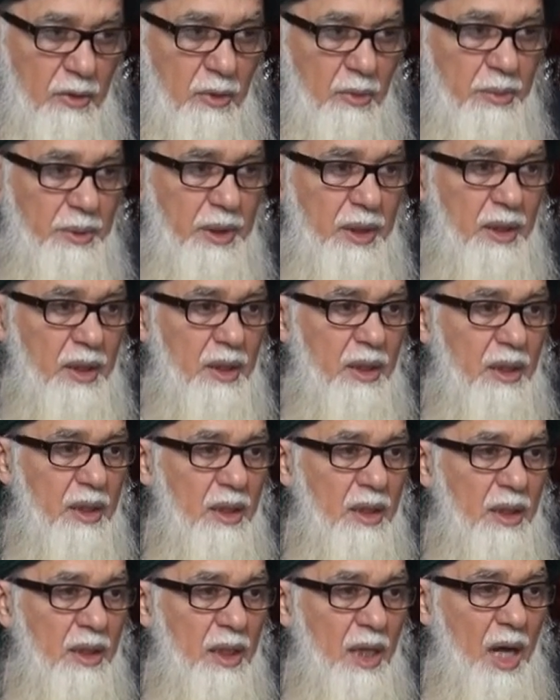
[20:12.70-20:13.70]
To be
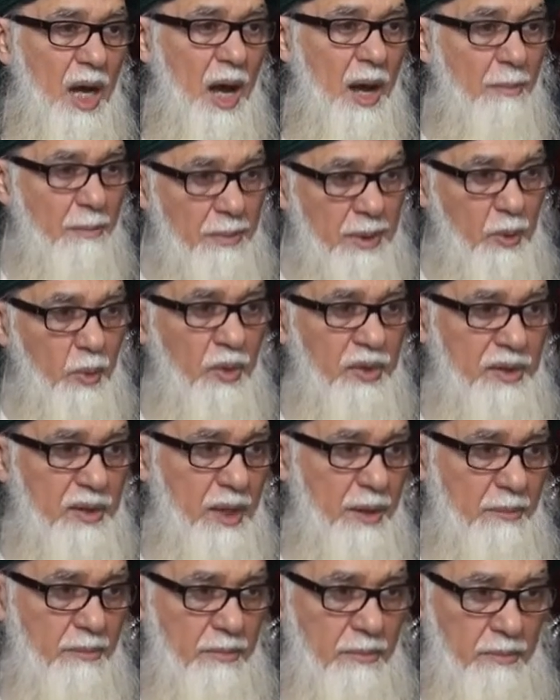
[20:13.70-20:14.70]
humble with
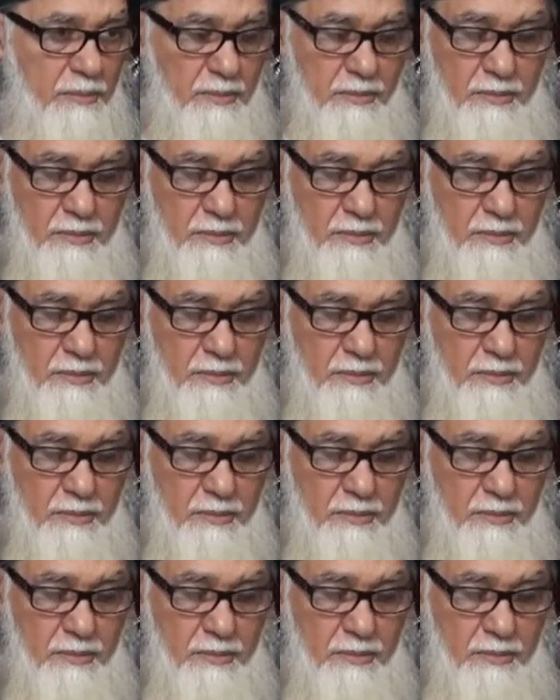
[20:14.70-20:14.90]
them.